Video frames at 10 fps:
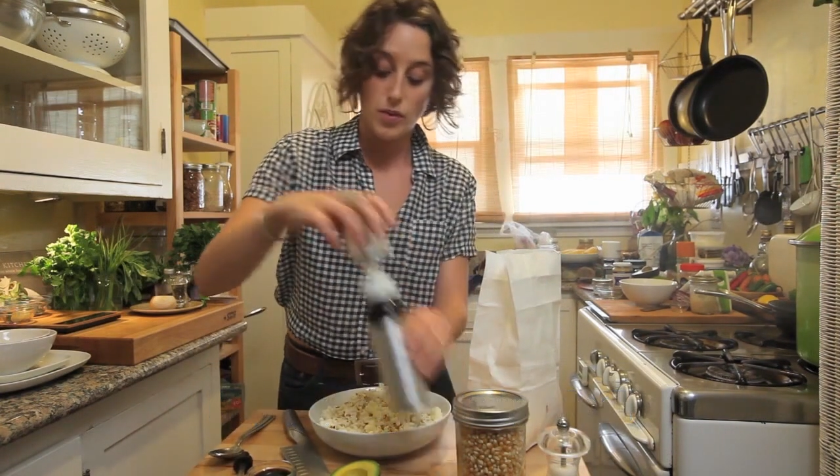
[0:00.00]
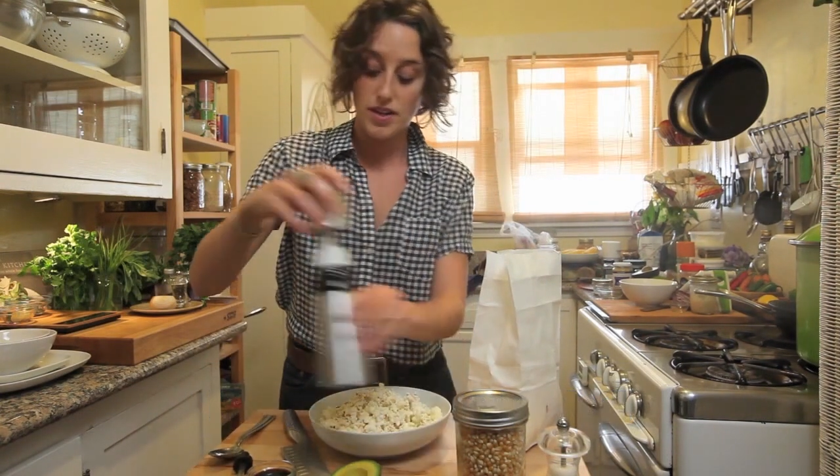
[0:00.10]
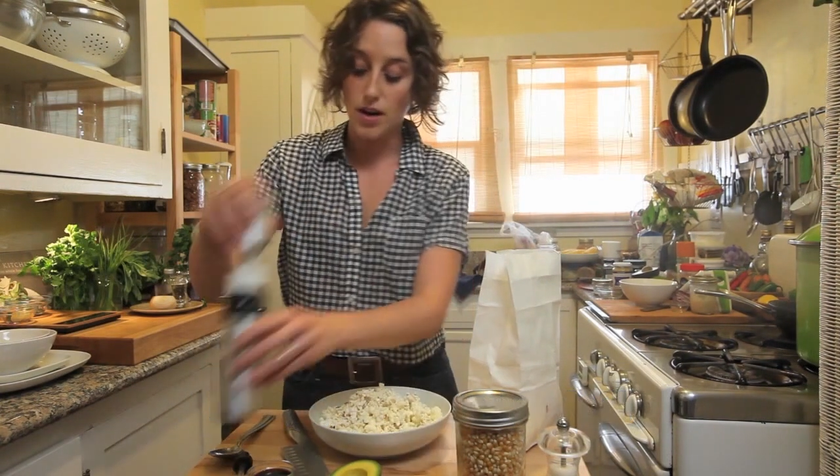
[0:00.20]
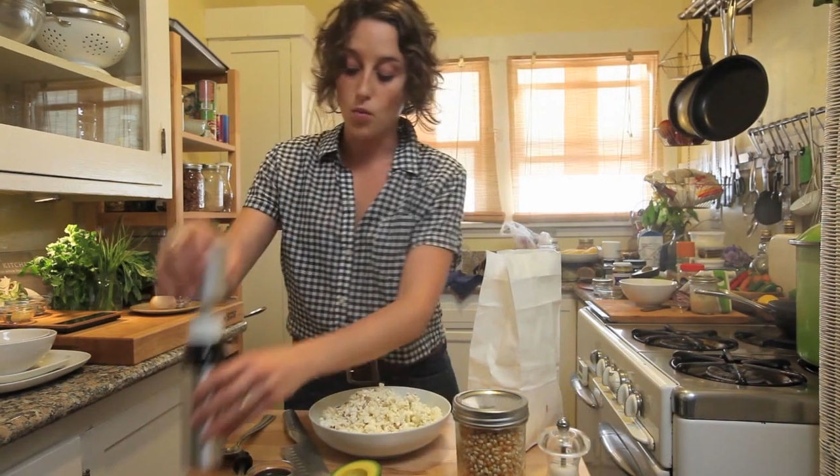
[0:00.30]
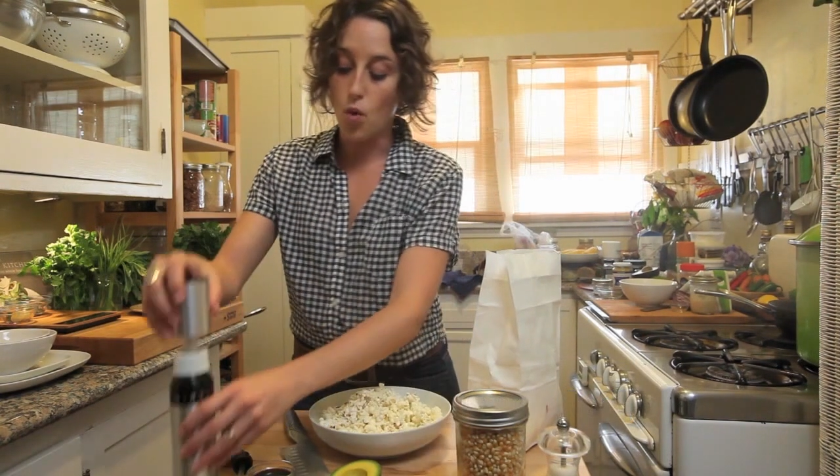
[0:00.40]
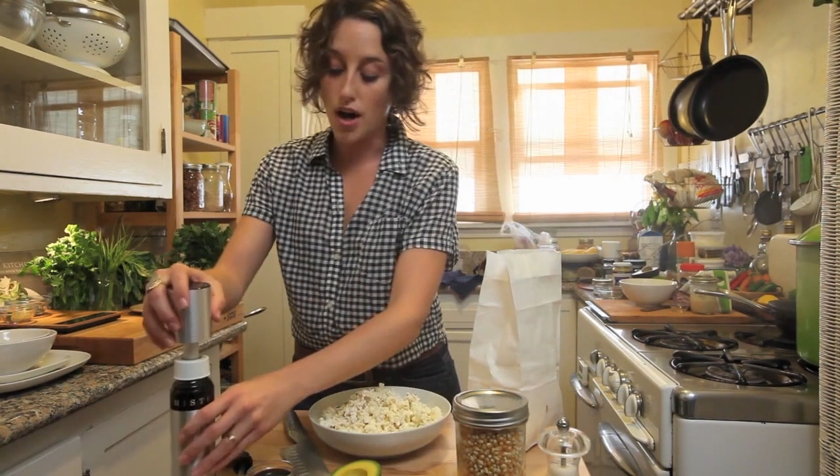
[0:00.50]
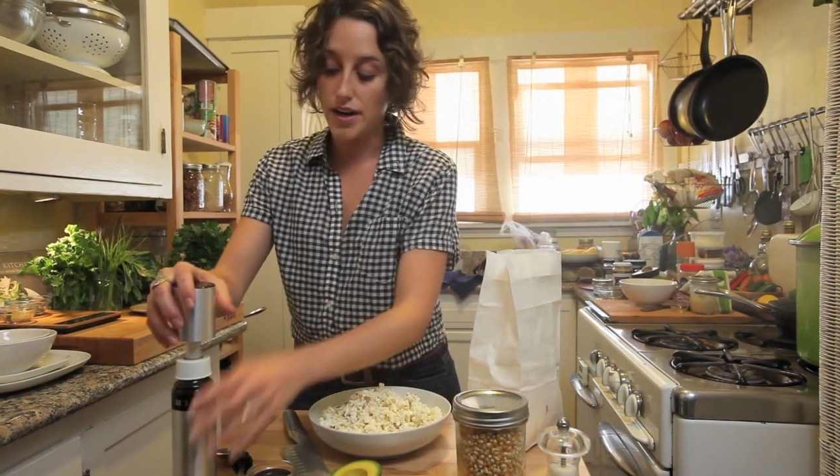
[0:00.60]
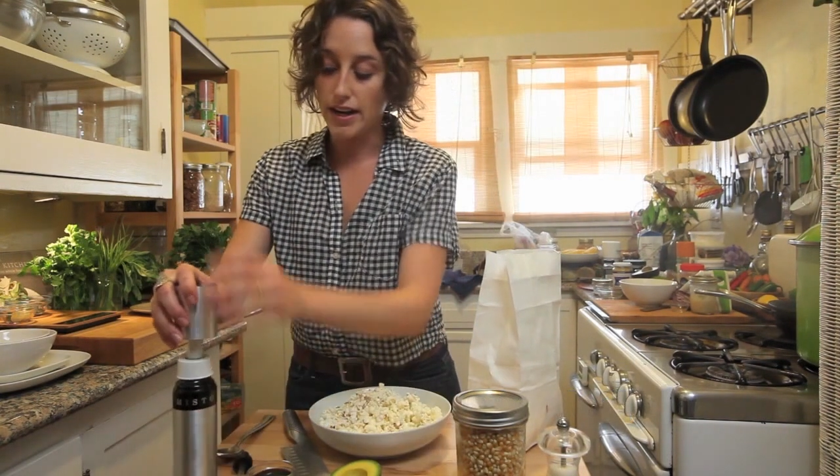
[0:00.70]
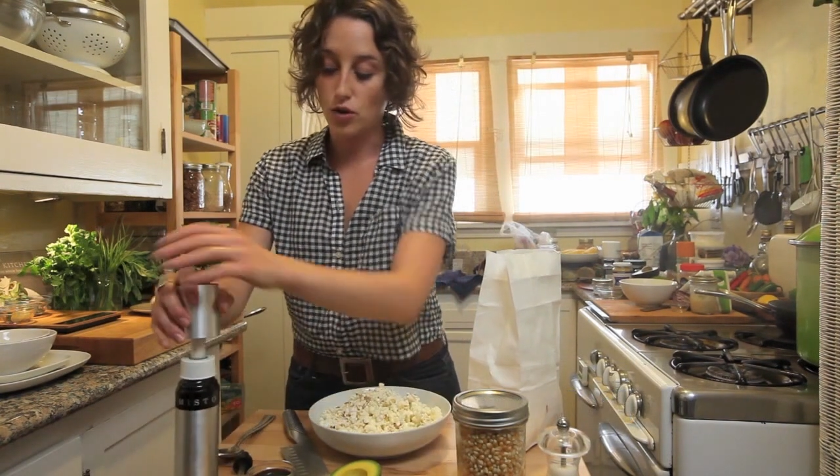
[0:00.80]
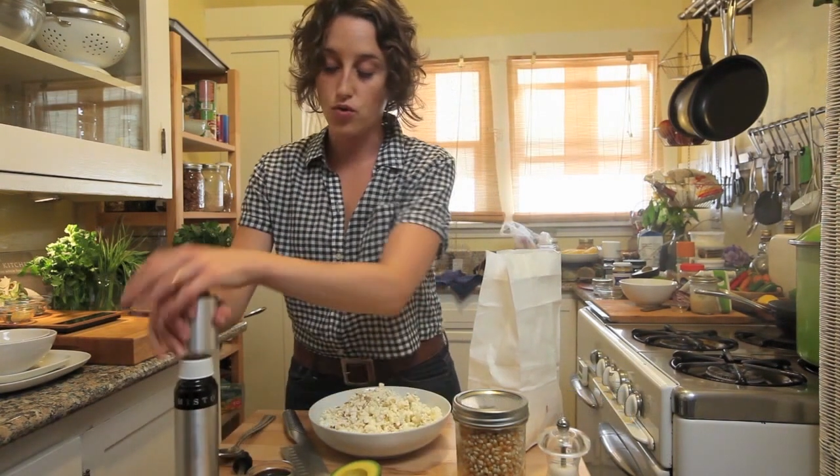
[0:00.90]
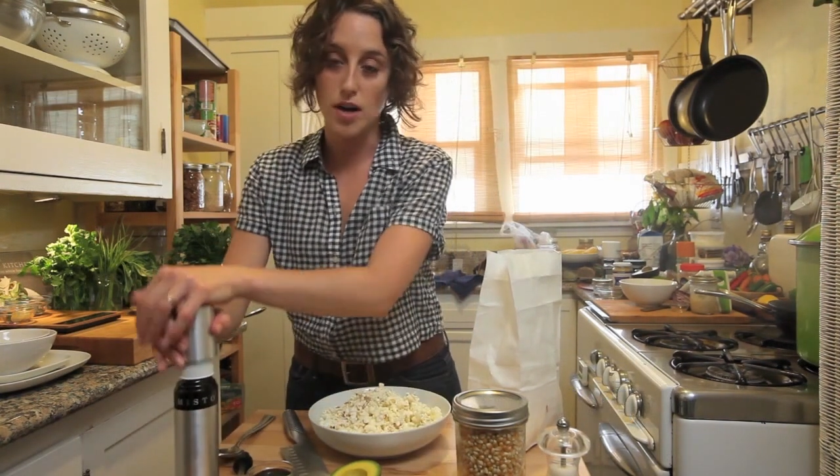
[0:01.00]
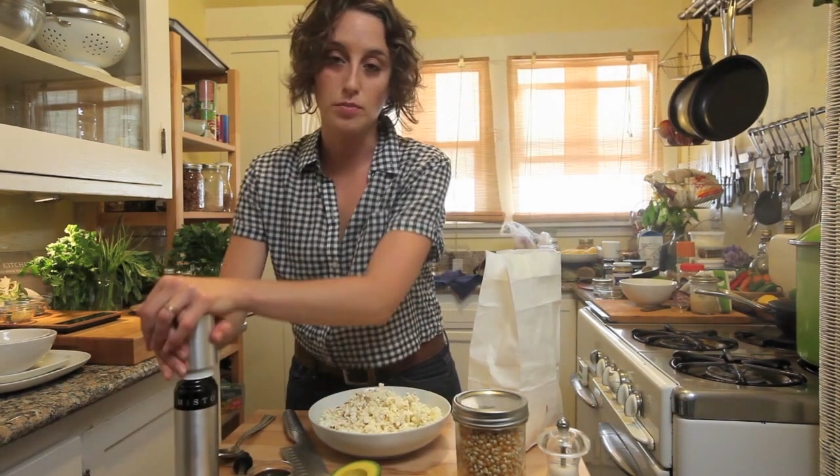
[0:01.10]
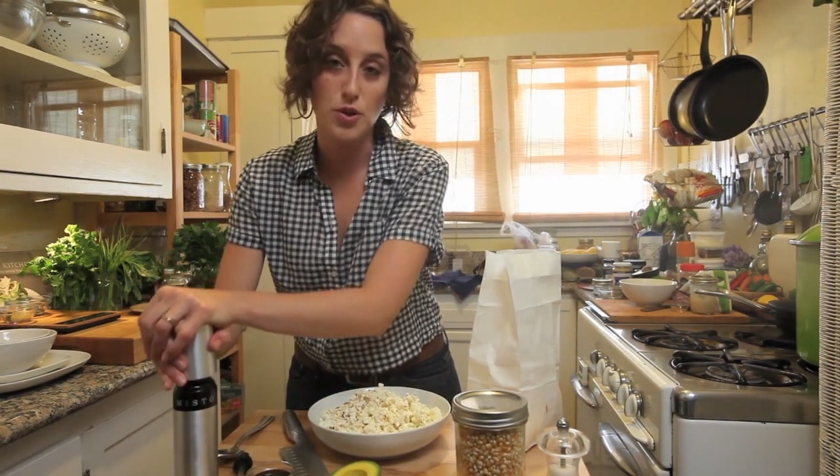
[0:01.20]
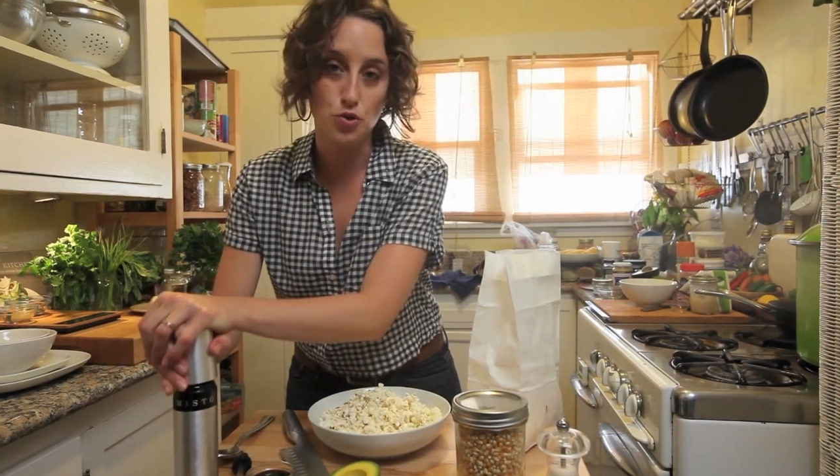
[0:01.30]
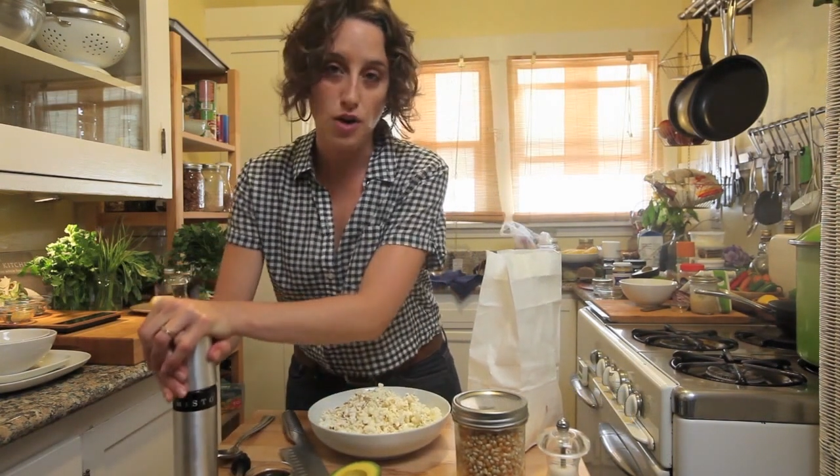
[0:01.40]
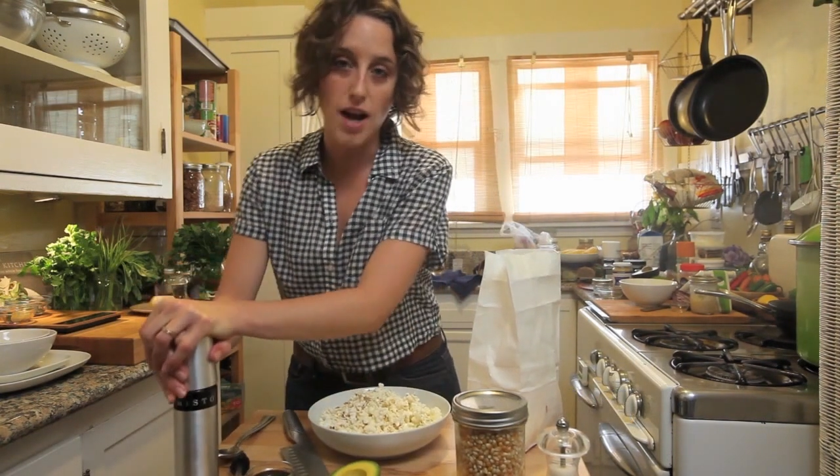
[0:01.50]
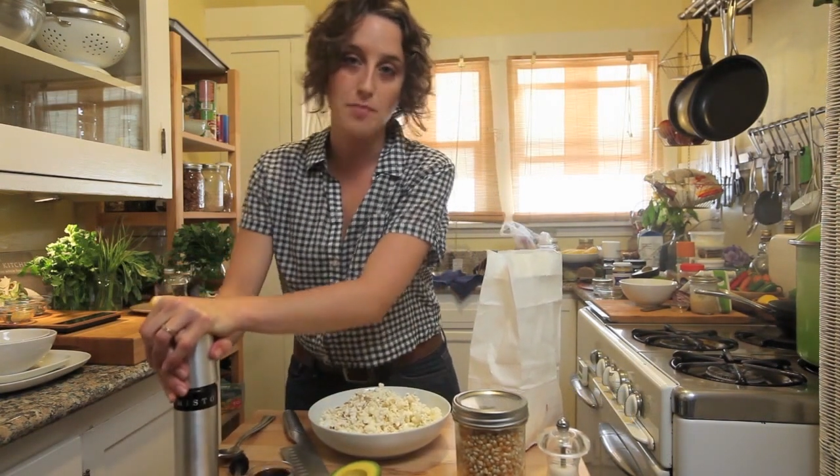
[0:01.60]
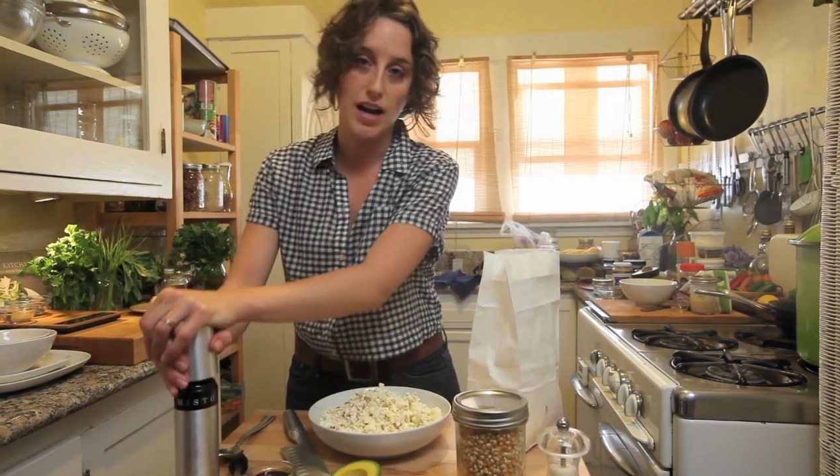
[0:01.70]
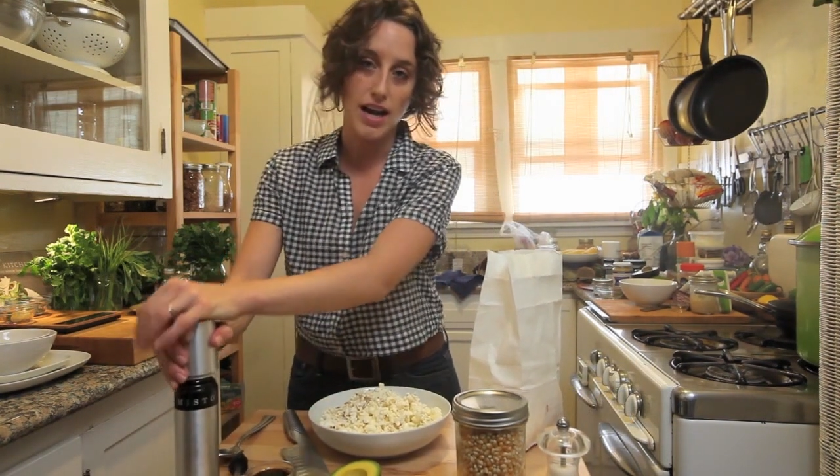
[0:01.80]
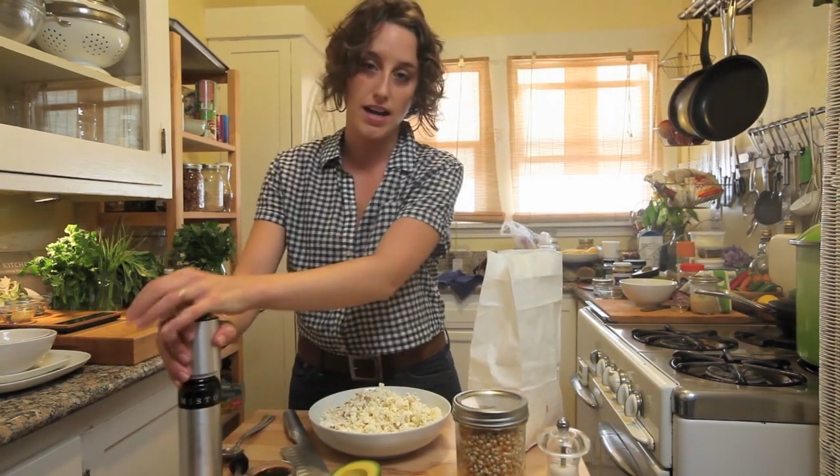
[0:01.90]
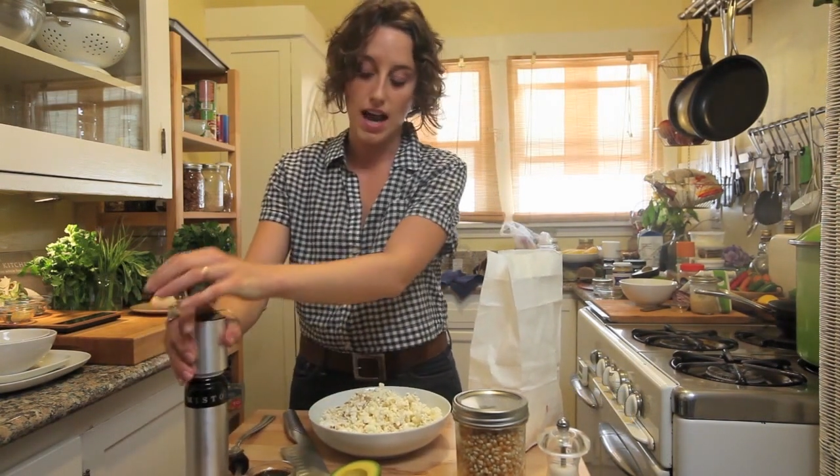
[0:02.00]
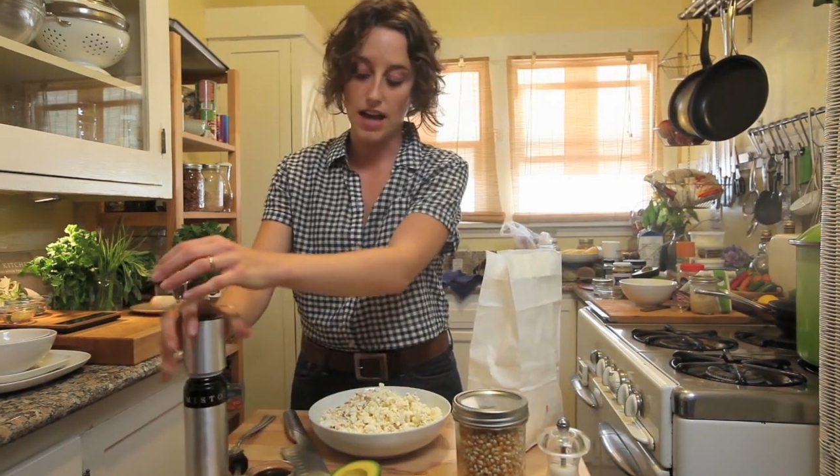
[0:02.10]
we take one incredibly dry bite